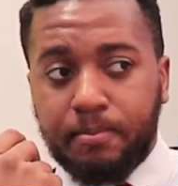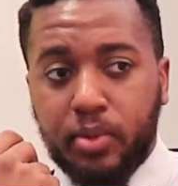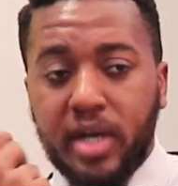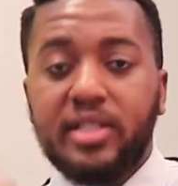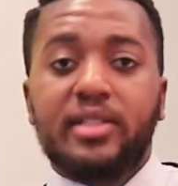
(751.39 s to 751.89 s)

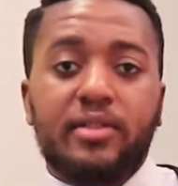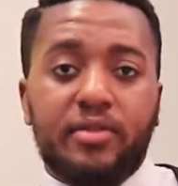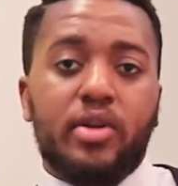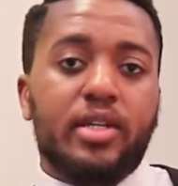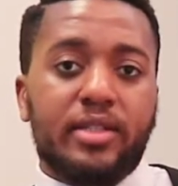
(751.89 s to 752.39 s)
price is a
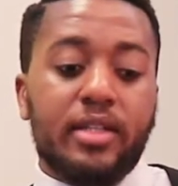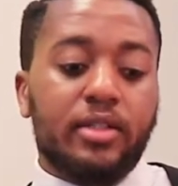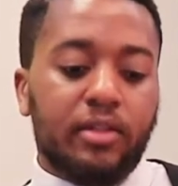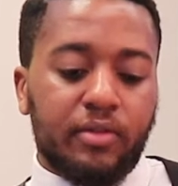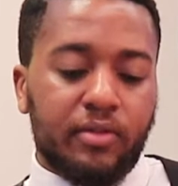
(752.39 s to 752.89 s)
very
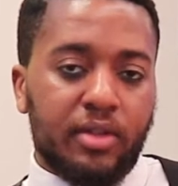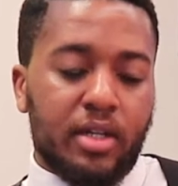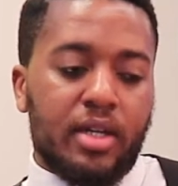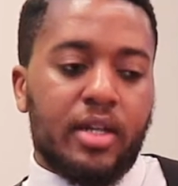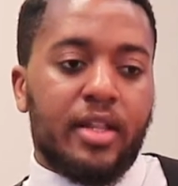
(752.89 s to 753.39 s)
sensitive
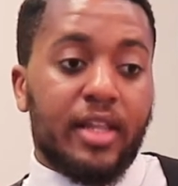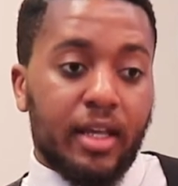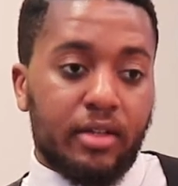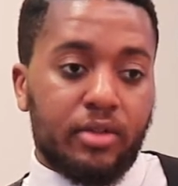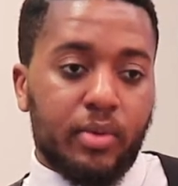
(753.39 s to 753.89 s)

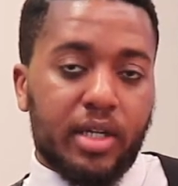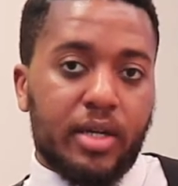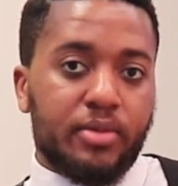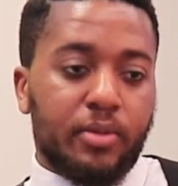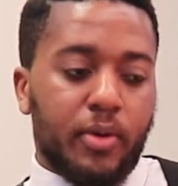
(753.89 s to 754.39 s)
thing when it
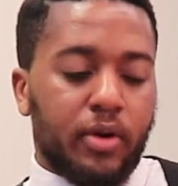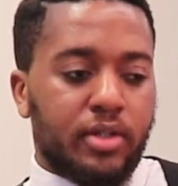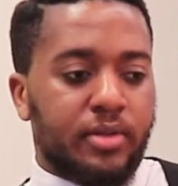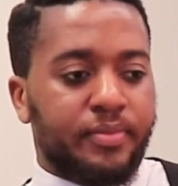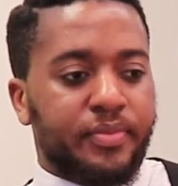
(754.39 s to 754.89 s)
comes to products.